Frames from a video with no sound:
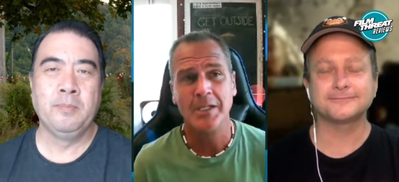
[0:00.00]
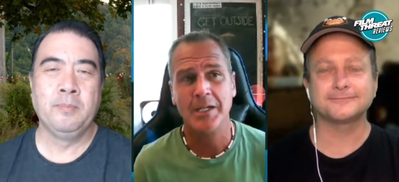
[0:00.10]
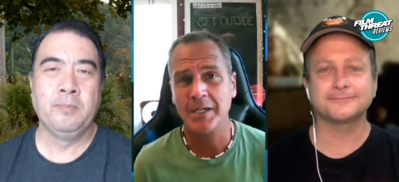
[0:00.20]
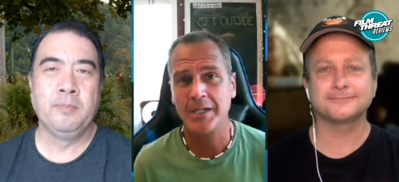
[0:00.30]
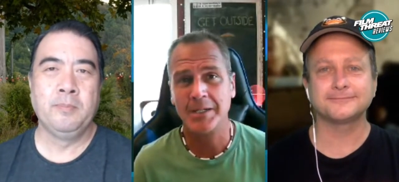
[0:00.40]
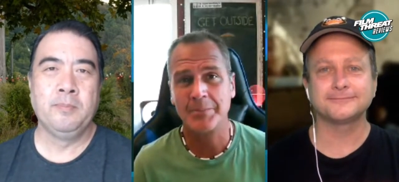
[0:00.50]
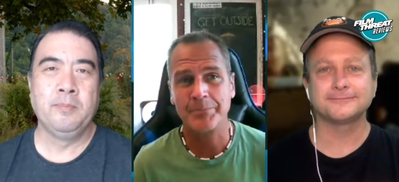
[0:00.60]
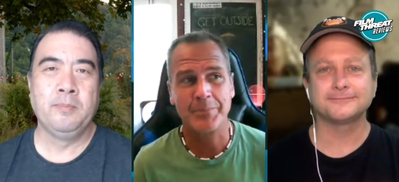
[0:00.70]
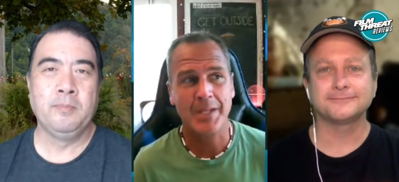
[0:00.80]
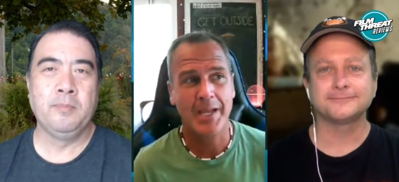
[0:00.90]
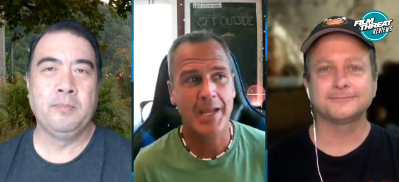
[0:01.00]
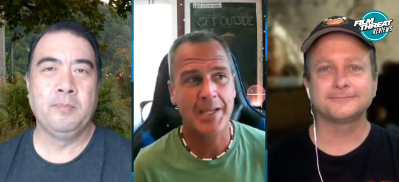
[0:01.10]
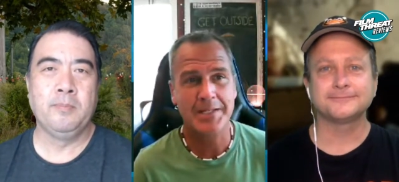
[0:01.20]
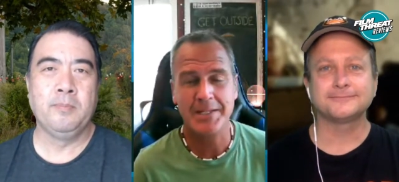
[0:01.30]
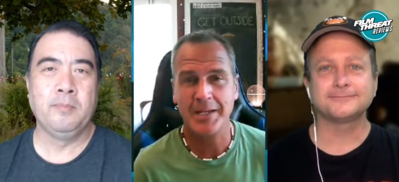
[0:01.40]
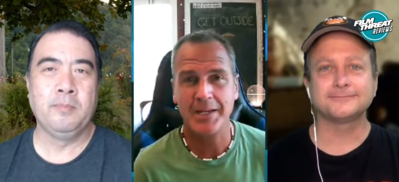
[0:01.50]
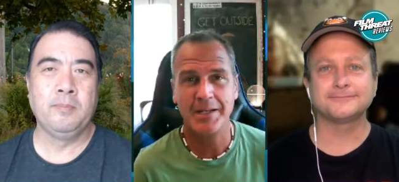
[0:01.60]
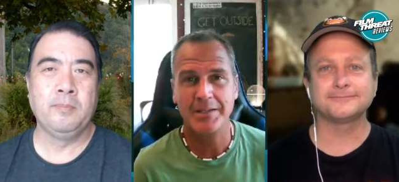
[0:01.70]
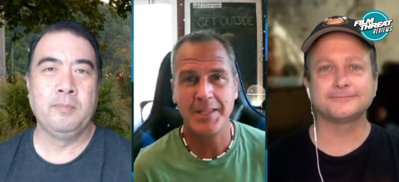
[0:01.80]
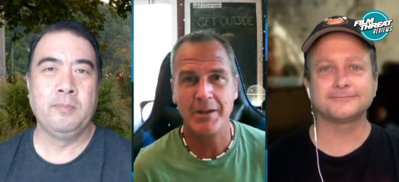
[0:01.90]
Speaker 1: Um, and
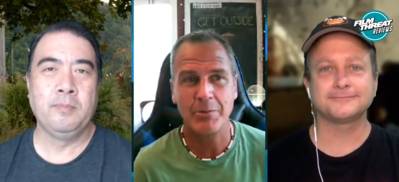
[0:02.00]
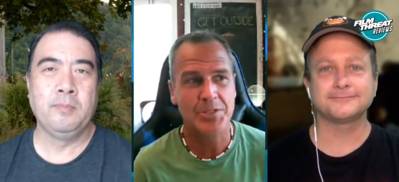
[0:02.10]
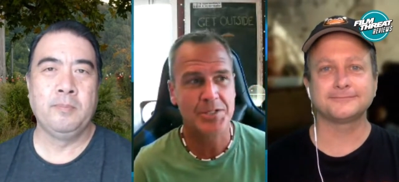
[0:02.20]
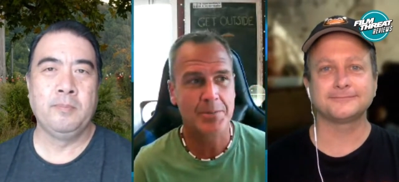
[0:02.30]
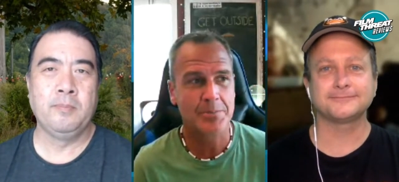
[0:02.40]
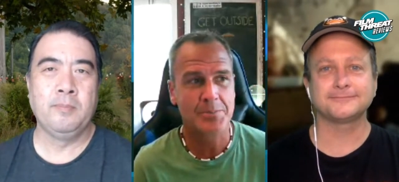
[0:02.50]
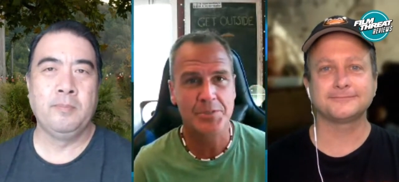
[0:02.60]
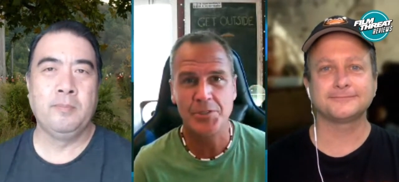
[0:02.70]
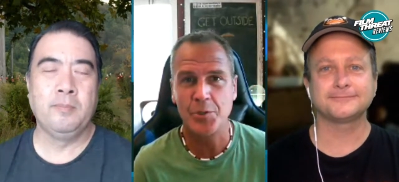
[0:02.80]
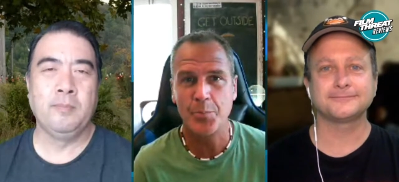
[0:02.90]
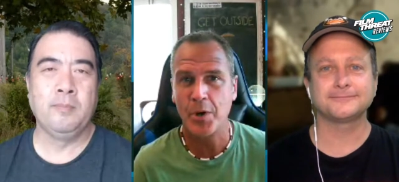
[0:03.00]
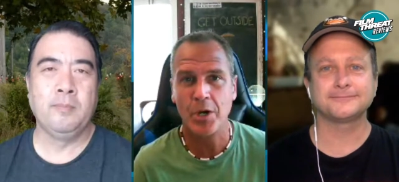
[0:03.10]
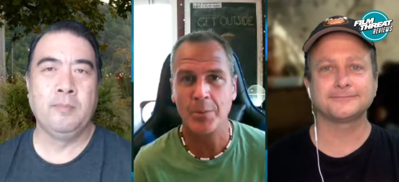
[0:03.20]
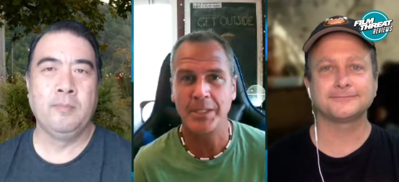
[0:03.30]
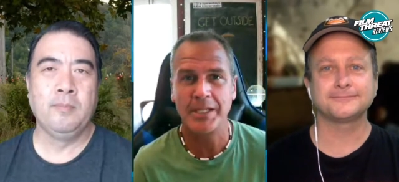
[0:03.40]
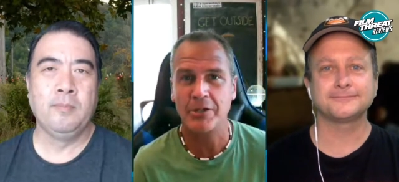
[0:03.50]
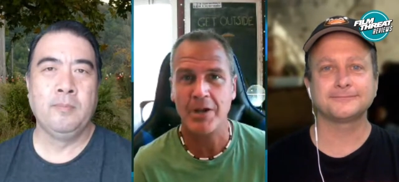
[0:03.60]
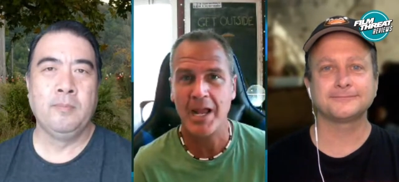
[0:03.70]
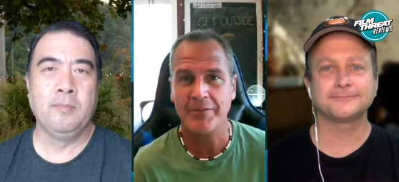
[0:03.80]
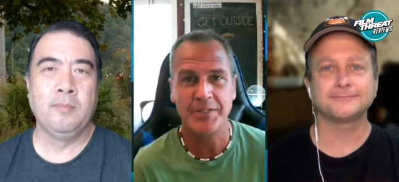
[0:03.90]
uh, there were some superbly
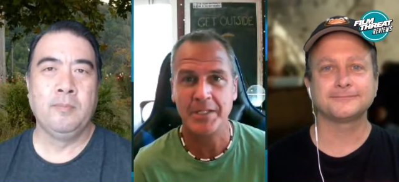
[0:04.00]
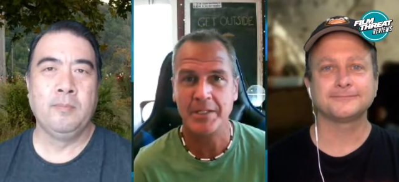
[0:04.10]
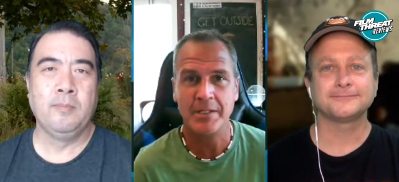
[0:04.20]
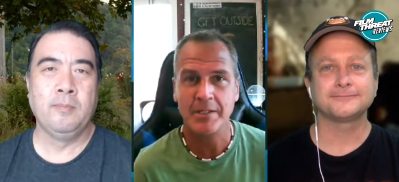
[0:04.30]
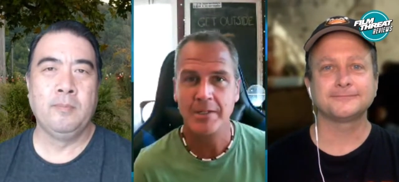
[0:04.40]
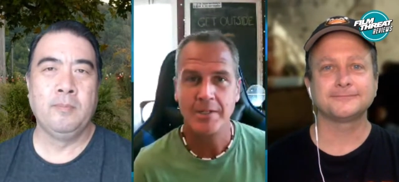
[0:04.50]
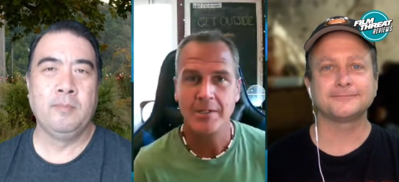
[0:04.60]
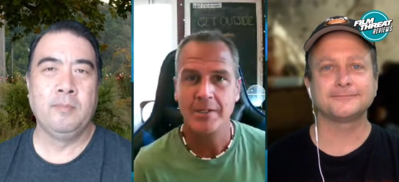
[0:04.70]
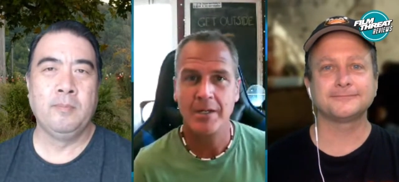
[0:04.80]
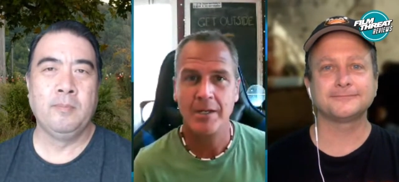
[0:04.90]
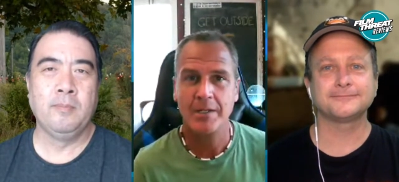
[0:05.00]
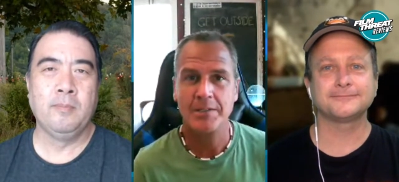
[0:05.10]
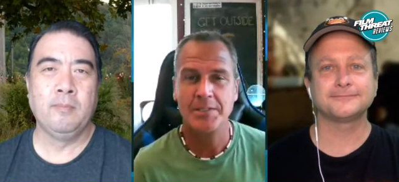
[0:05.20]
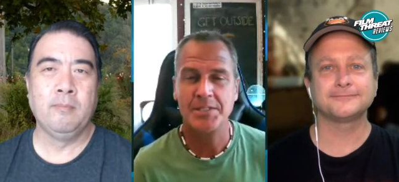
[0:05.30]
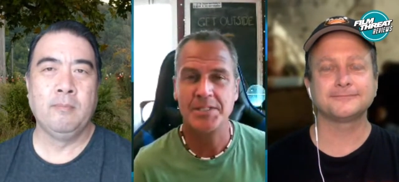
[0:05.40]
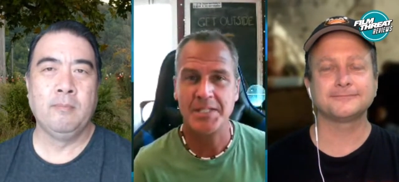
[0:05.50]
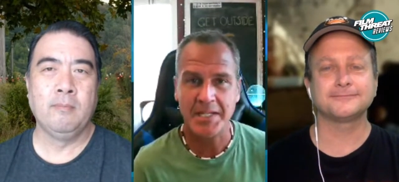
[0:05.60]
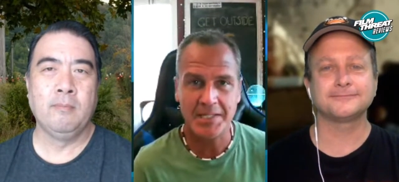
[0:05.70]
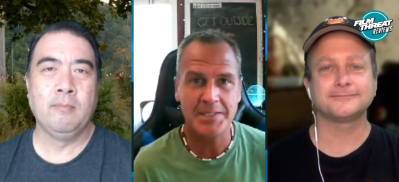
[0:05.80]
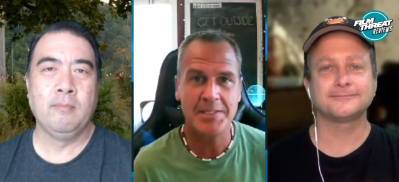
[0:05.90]
crafted uh,
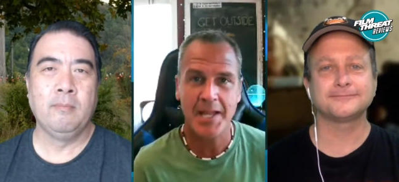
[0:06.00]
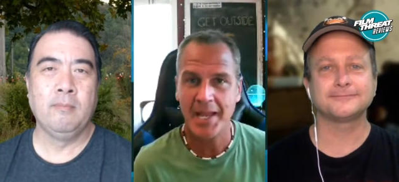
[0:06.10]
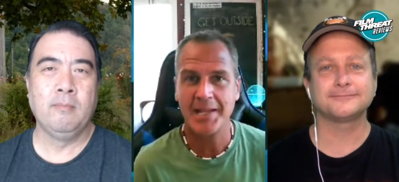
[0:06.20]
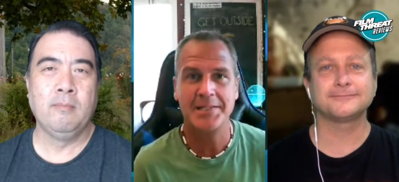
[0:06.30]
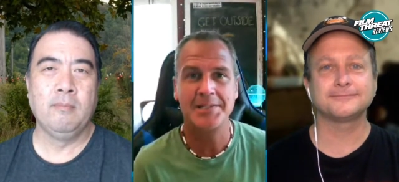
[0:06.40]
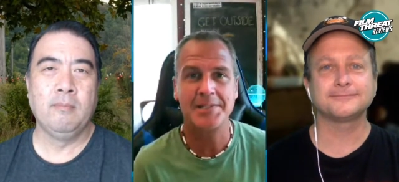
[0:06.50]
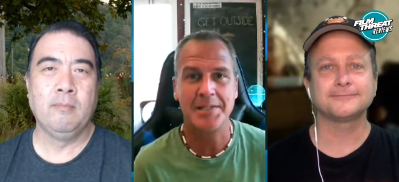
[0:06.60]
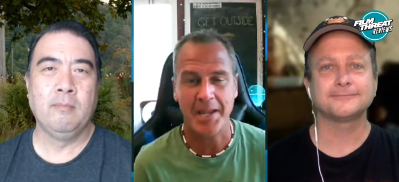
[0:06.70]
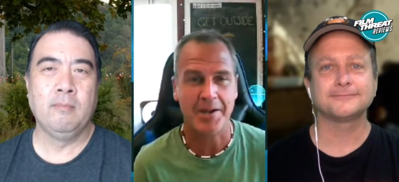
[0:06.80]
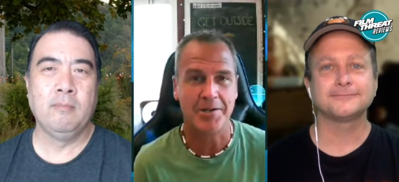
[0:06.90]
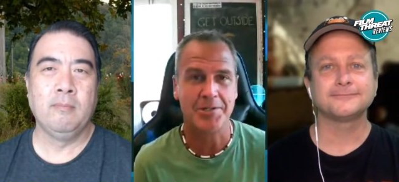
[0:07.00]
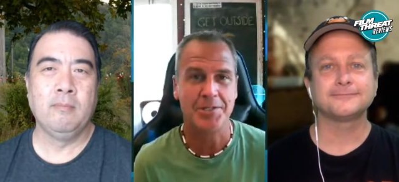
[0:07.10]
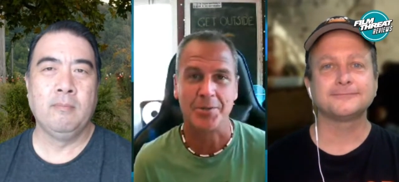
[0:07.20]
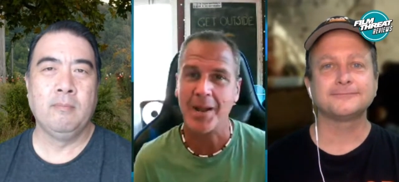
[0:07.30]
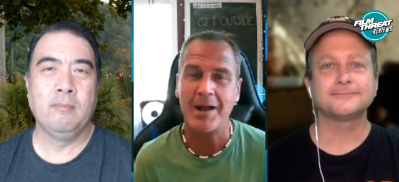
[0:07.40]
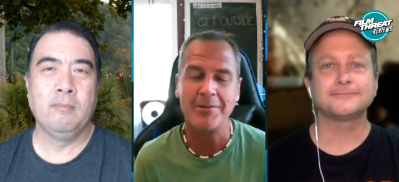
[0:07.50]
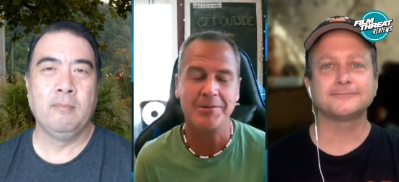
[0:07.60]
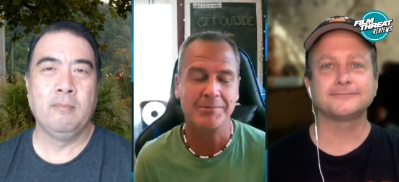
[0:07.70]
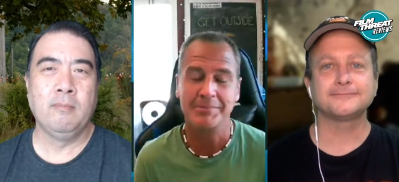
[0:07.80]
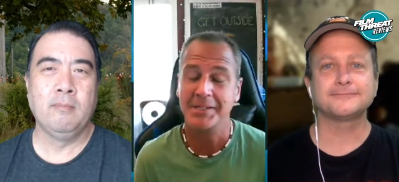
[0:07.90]
scenes and scares throughout.